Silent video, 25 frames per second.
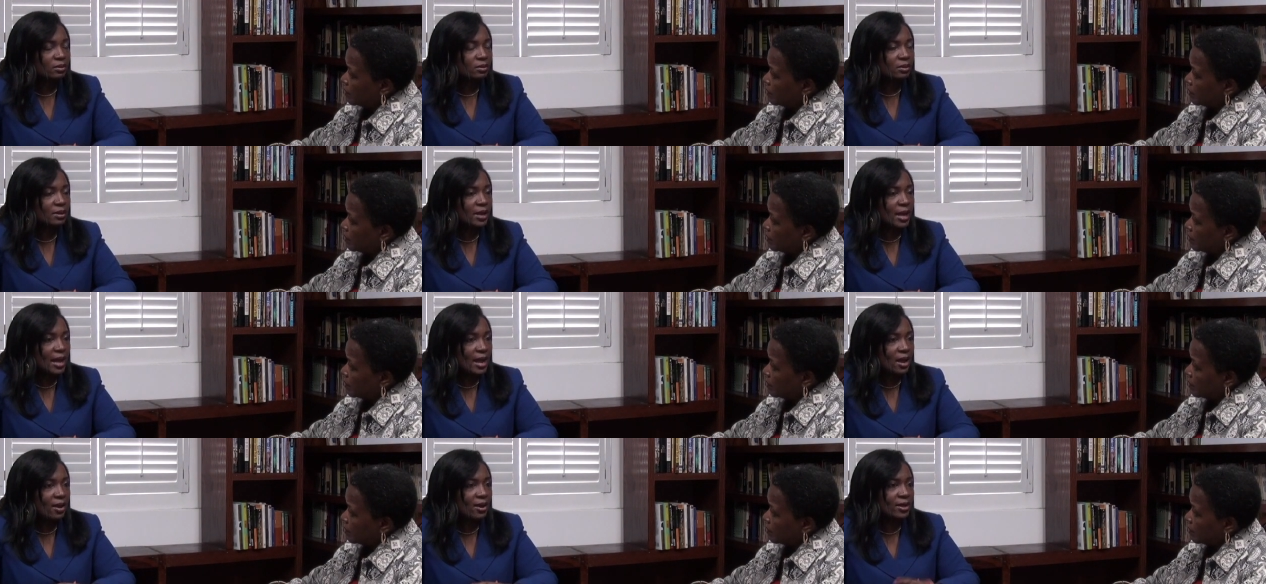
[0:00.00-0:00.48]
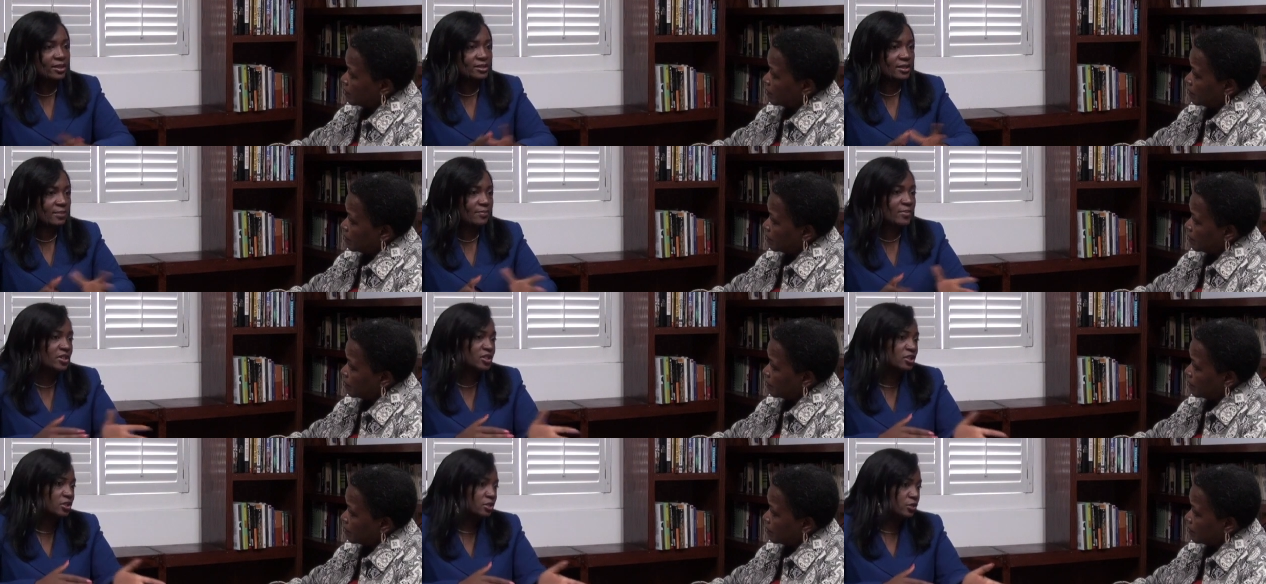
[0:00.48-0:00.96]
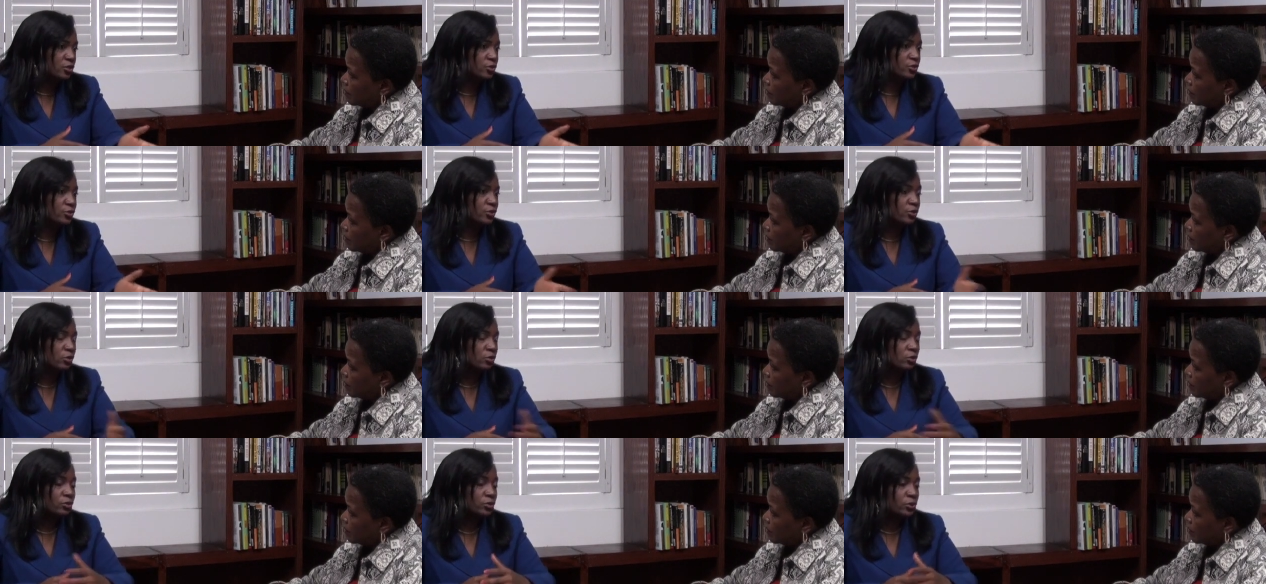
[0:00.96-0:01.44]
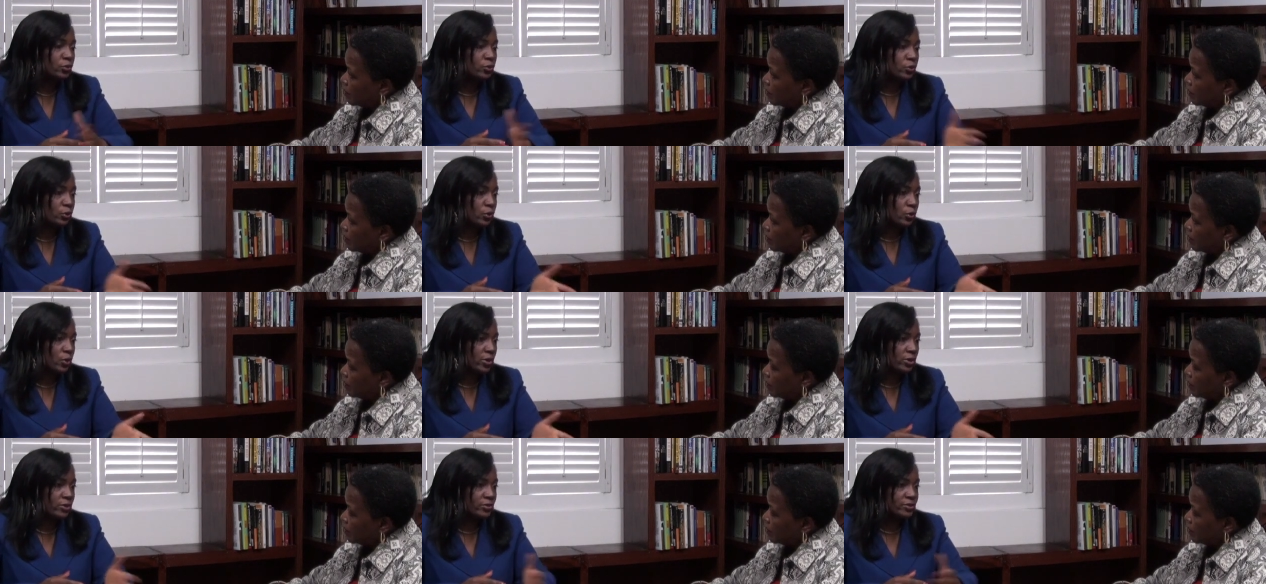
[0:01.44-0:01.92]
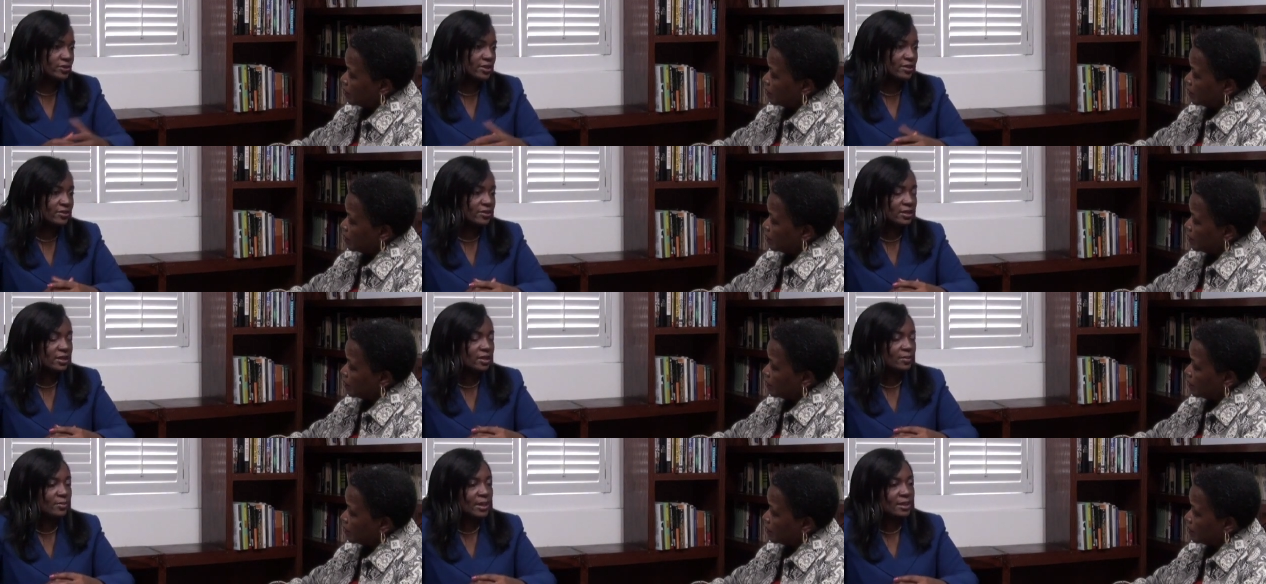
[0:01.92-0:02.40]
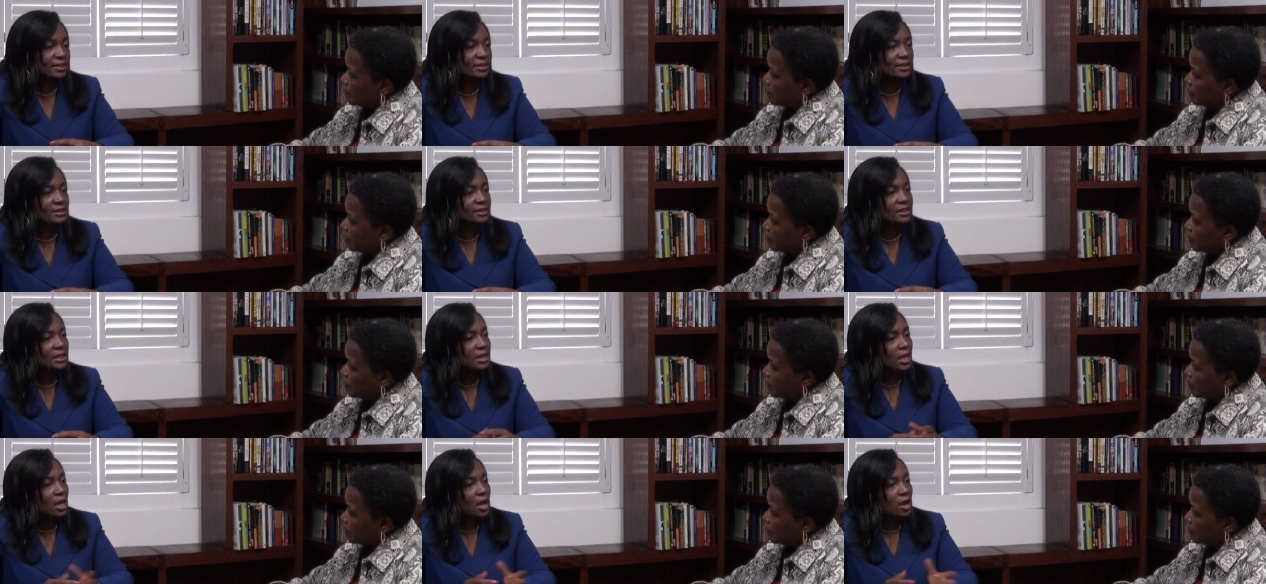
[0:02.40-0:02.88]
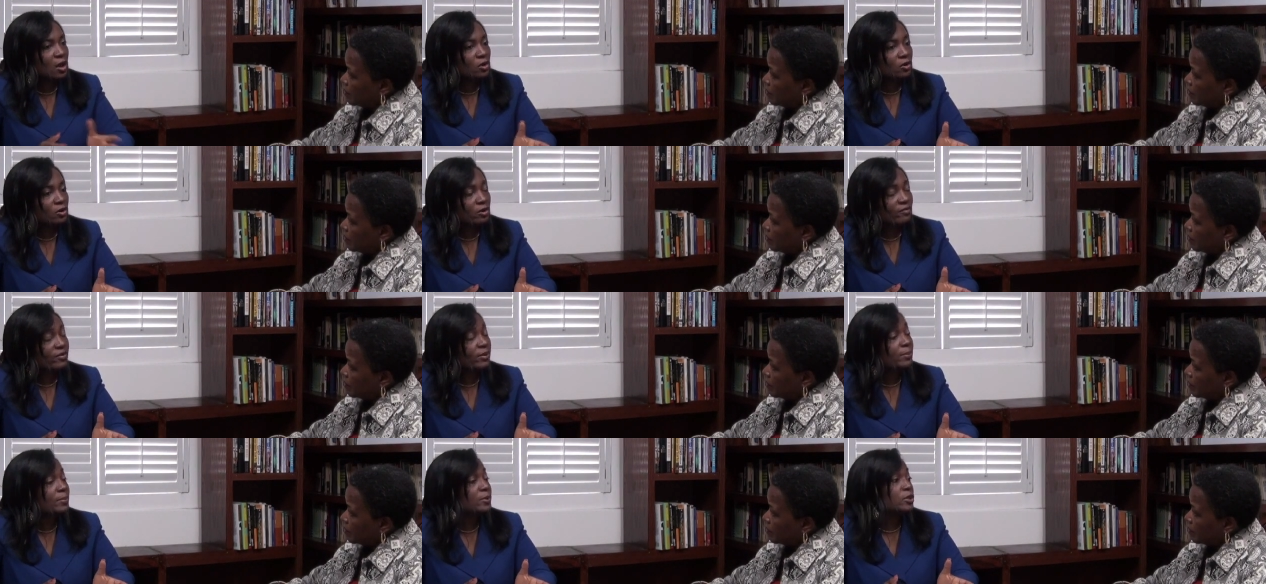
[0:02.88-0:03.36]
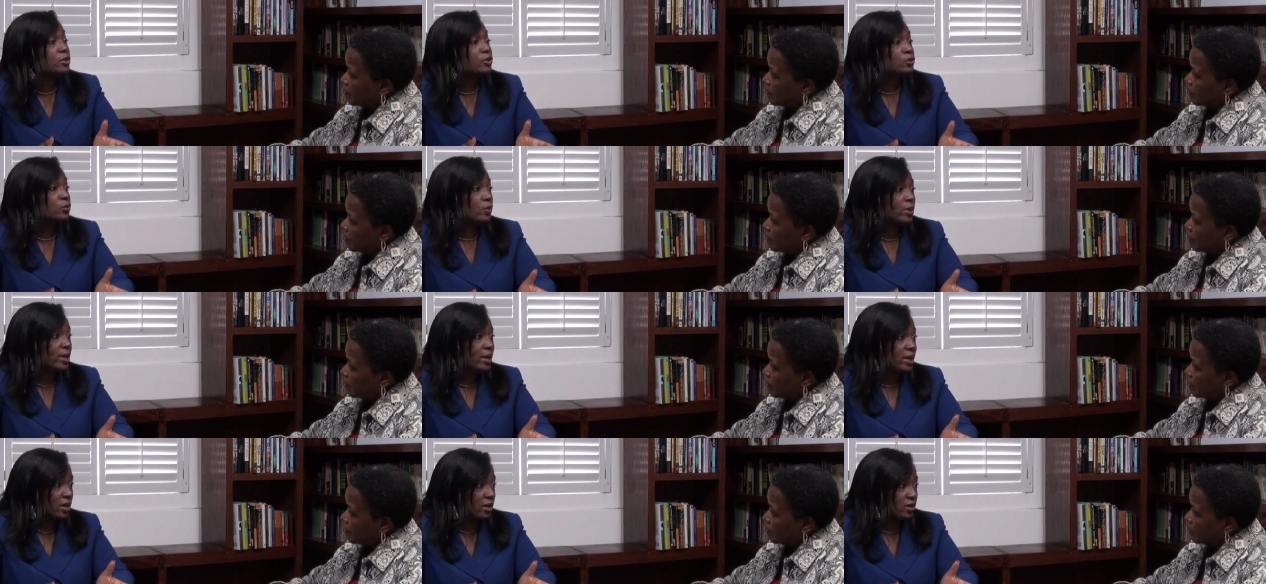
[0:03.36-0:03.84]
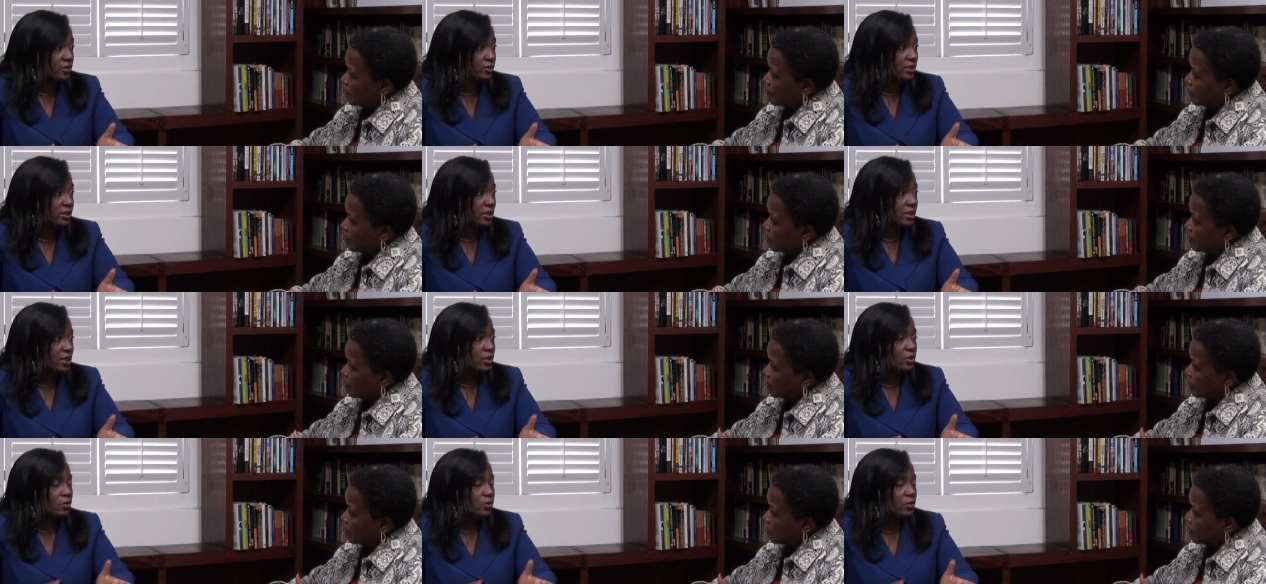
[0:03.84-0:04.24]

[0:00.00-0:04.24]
Speaker 1: now, as I mentioned, new new lawyers, I think about this on November the 12th.